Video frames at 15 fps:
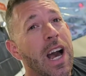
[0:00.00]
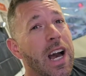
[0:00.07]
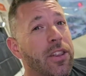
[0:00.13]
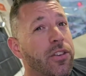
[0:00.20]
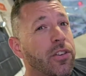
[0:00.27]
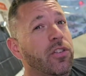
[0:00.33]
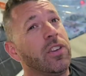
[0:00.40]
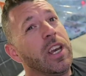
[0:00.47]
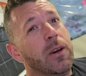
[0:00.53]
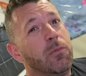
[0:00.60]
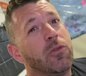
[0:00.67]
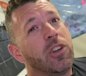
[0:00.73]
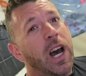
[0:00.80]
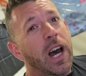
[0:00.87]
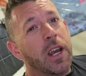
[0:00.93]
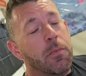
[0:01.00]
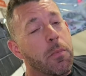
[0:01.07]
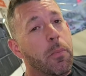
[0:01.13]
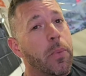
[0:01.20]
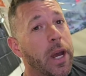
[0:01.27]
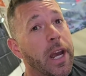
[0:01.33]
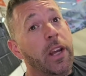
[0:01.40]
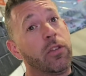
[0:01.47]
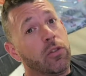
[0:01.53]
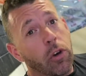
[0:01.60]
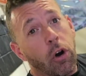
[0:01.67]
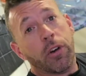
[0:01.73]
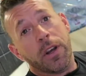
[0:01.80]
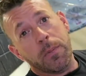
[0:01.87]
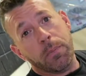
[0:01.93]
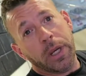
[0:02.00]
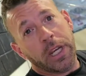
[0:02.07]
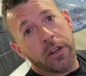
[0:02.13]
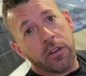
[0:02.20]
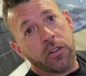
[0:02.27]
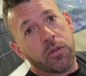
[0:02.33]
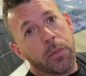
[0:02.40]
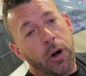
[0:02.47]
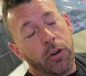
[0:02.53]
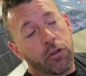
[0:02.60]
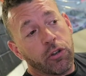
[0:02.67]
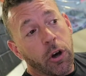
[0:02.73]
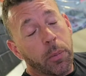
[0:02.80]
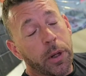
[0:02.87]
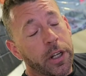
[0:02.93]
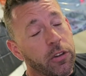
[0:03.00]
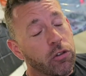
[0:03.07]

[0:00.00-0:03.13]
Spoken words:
at the same time, based on it being a small job.